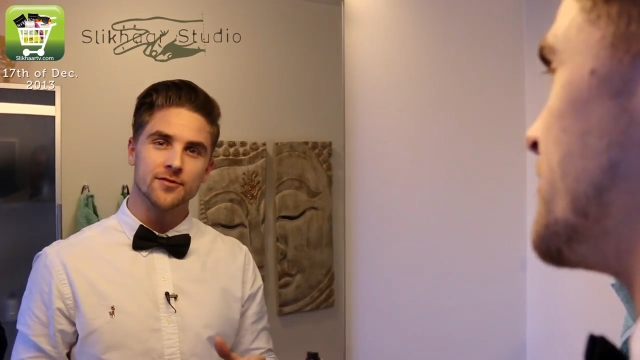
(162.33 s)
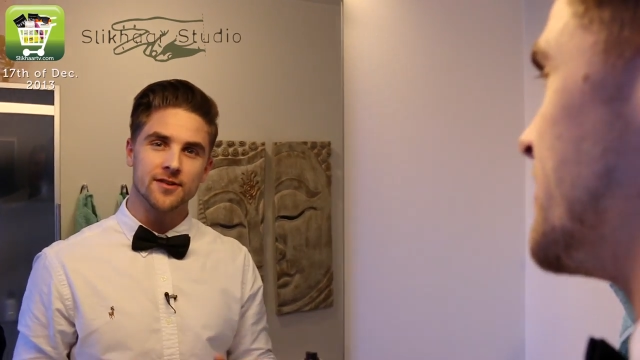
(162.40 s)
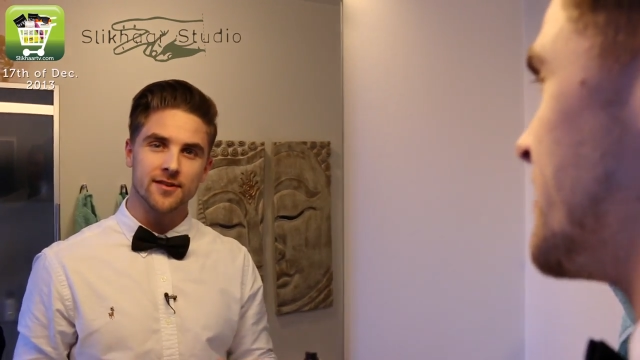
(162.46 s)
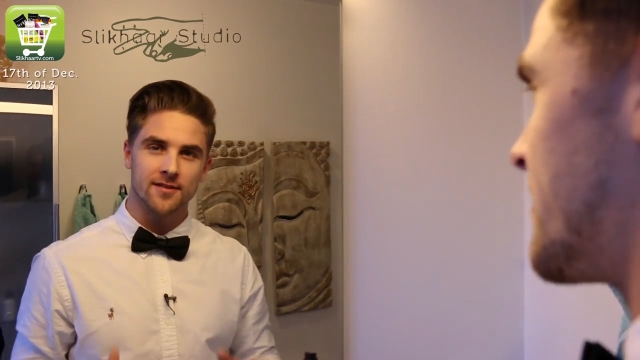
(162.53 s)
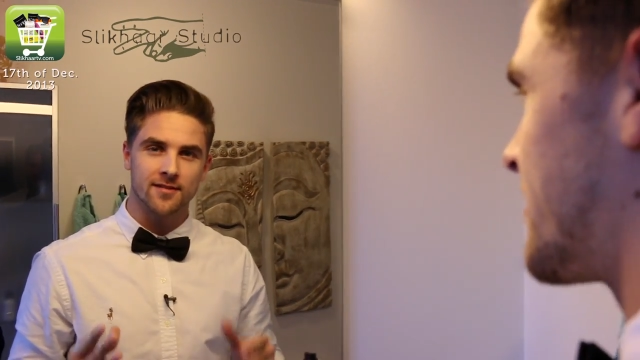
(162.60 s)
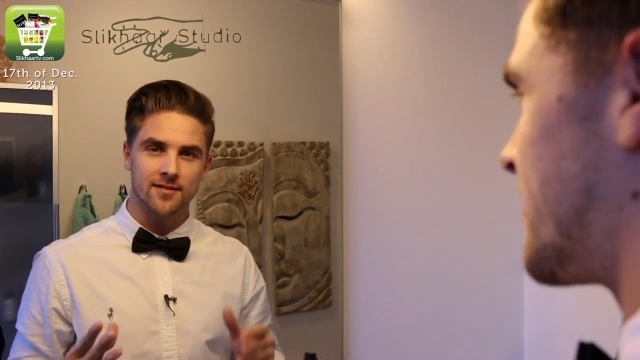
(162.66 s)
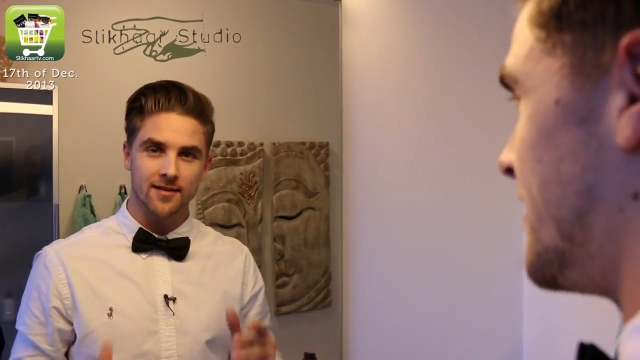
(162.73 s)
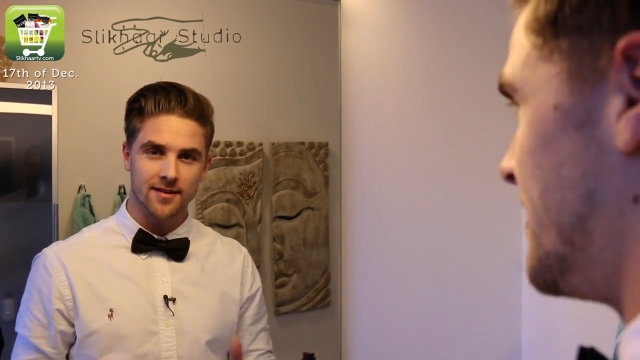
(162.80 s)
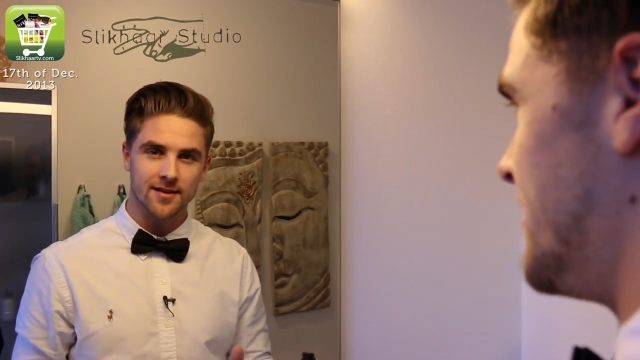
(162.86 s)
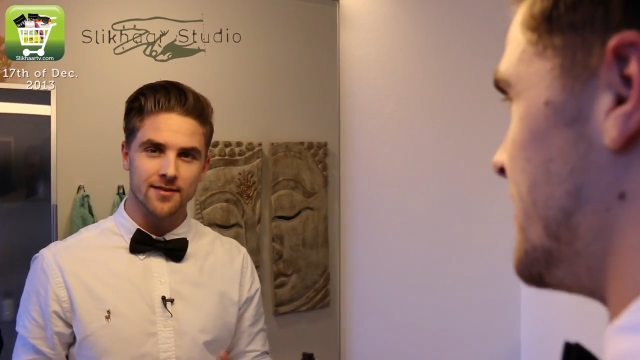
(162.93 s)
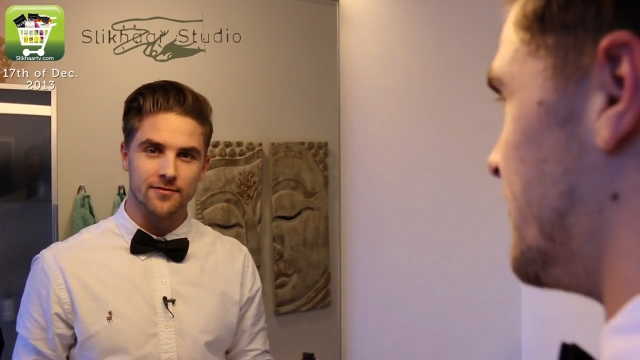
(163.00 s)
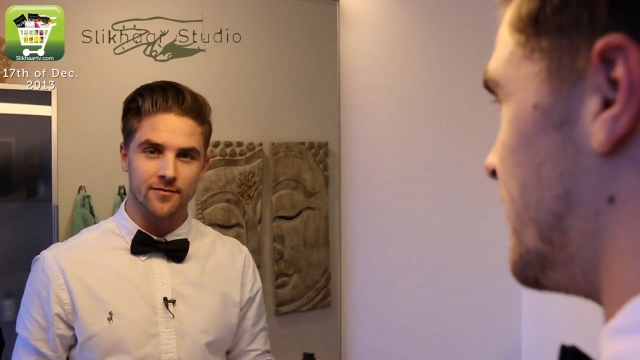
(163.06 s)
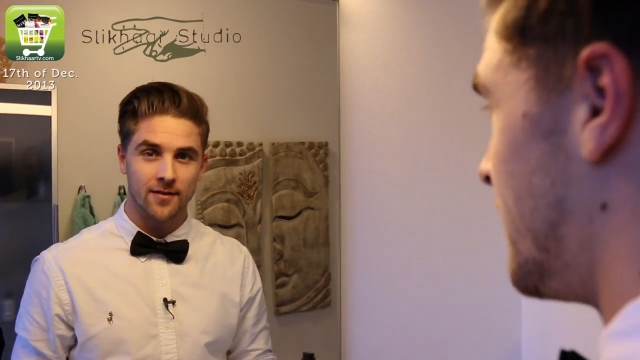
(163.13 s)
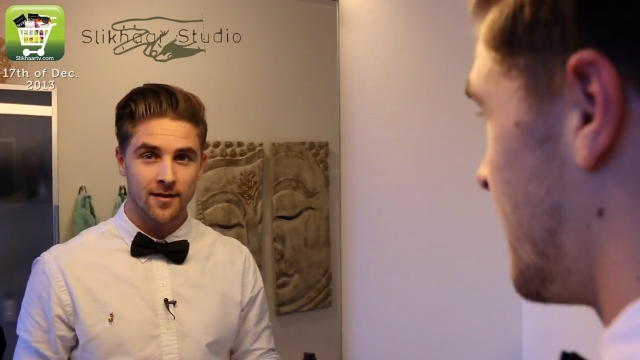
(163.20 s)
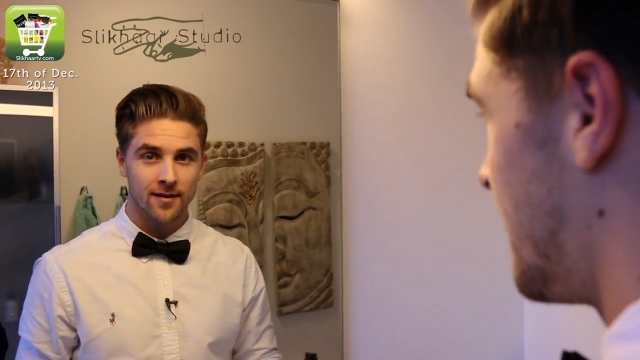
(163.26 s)
Year's
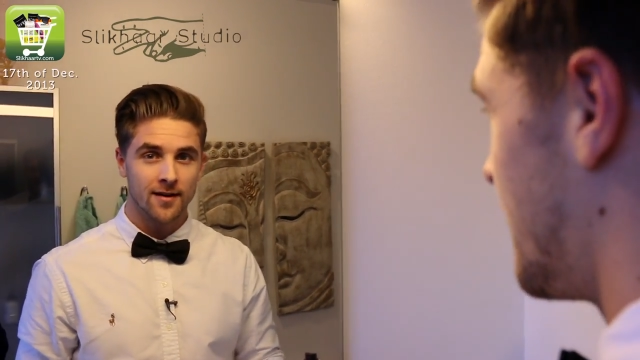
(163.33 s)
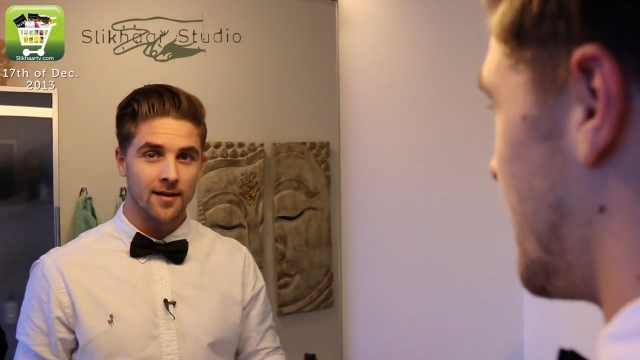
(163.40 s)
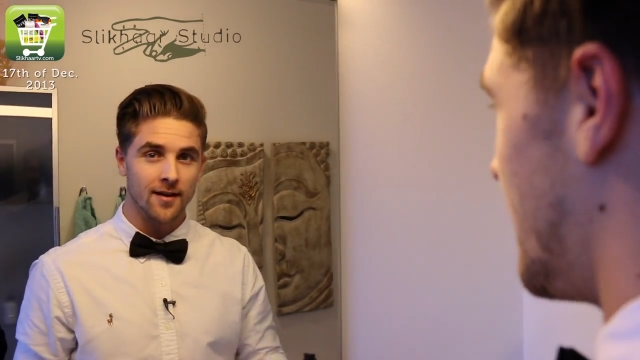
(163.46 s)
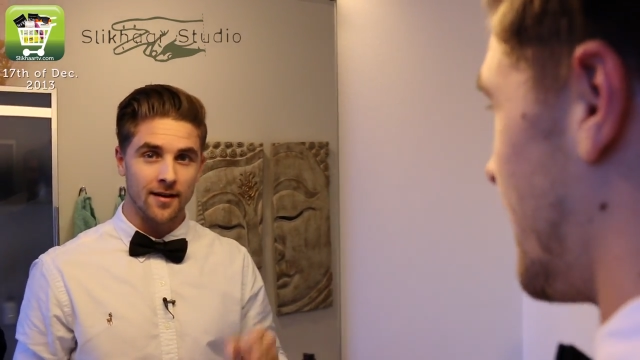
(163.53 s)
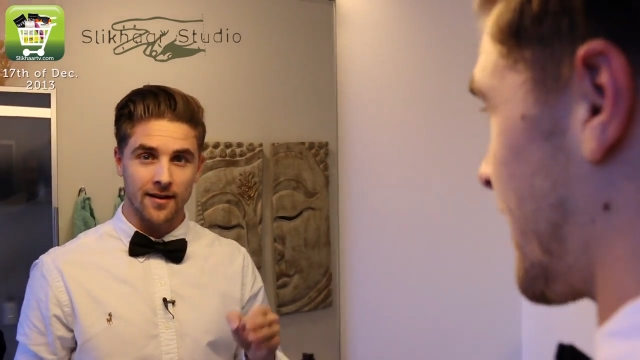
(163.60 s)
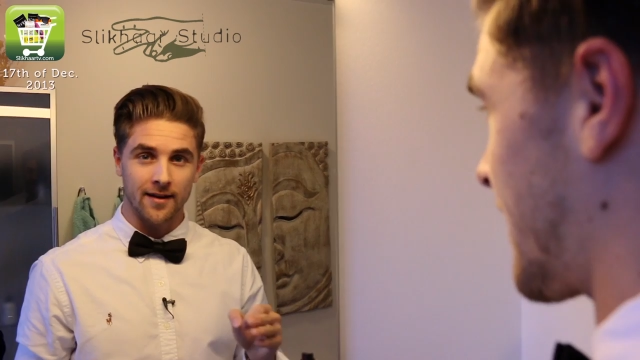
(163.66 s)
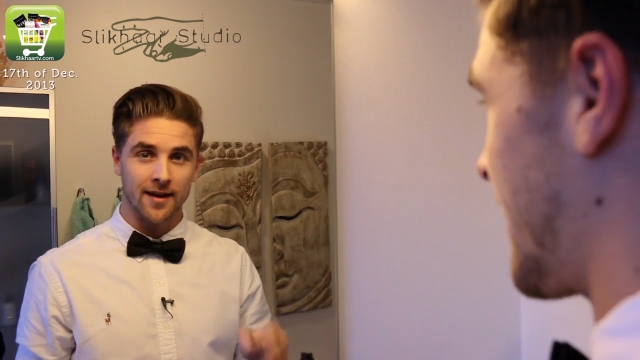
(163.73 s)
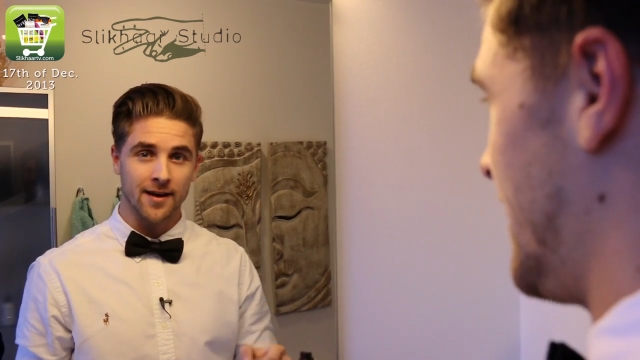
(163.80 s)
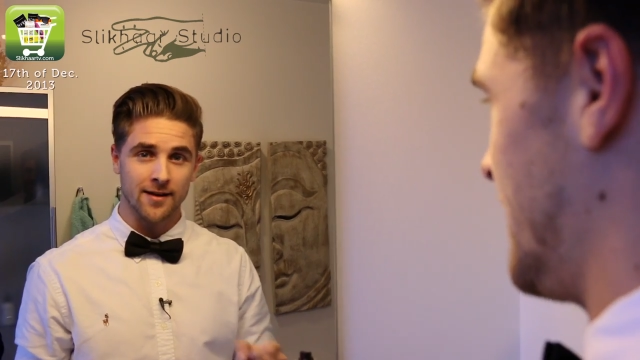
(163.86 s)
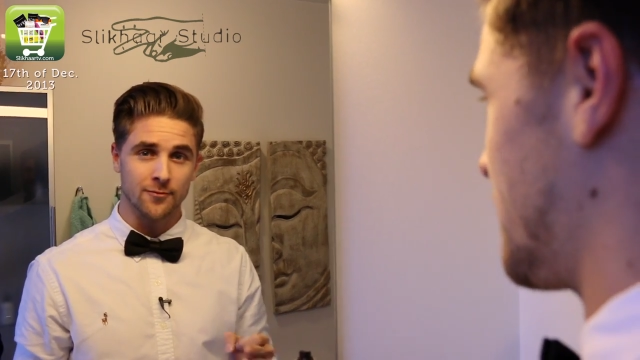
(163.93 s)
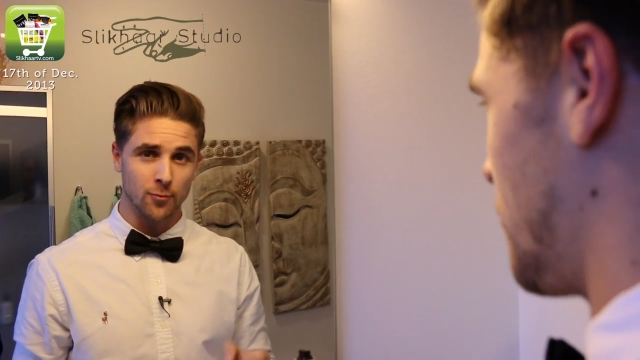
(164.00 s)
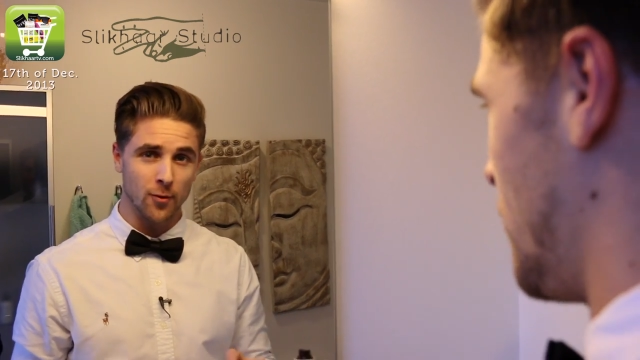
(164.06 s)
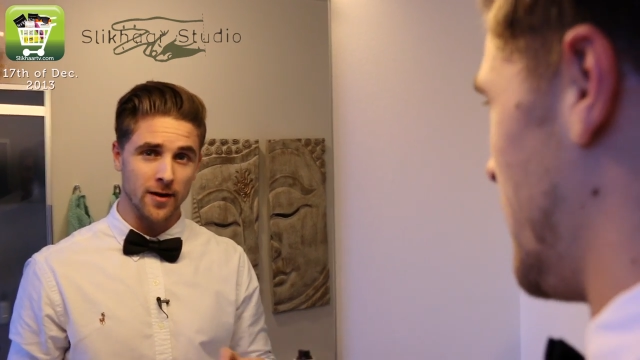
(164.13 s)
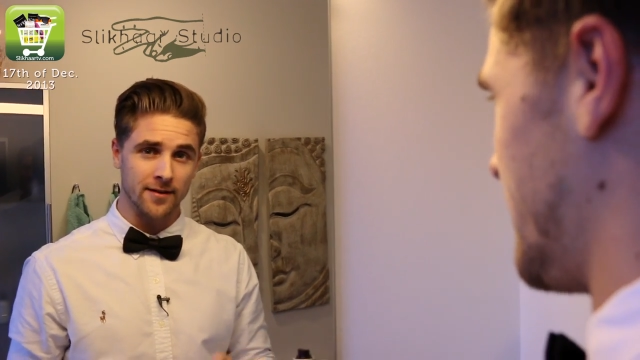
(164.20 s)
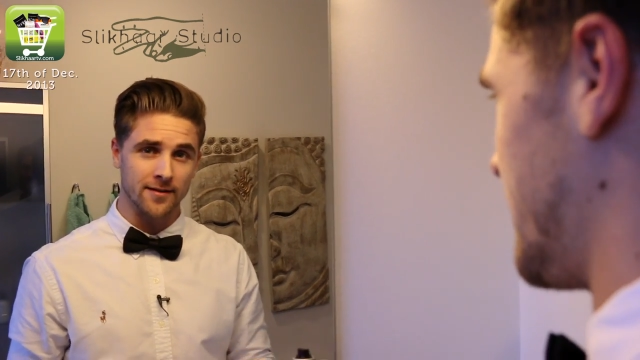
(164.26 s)
Eve and I
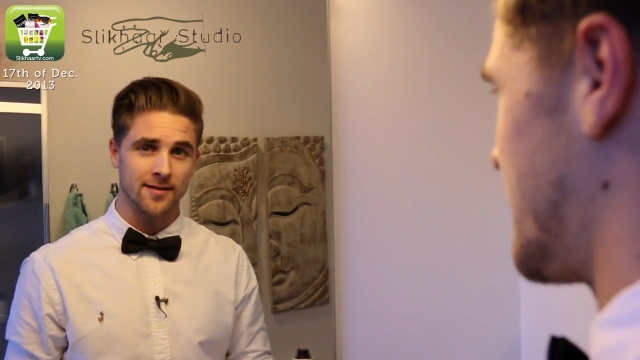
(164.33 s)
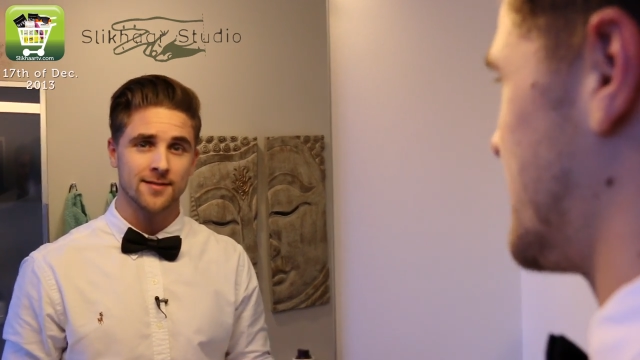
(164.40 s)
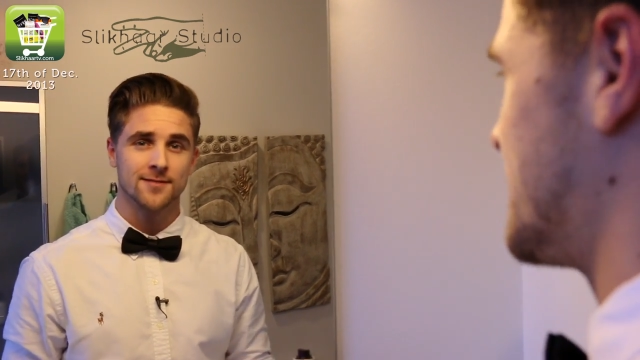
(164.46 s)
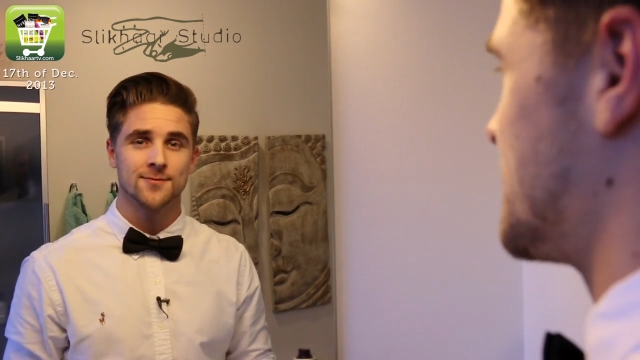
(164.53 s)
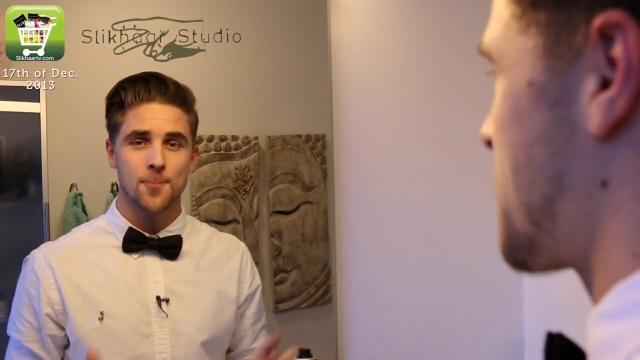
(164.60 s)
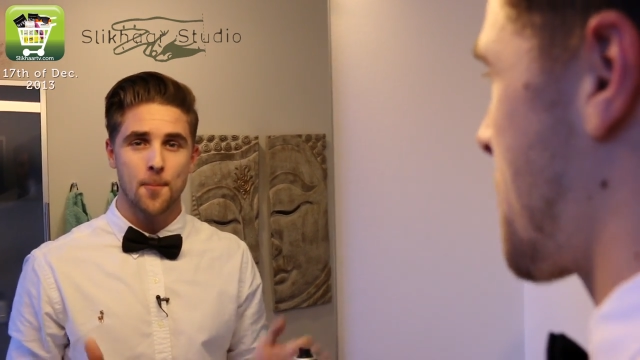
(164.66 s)
can't wait.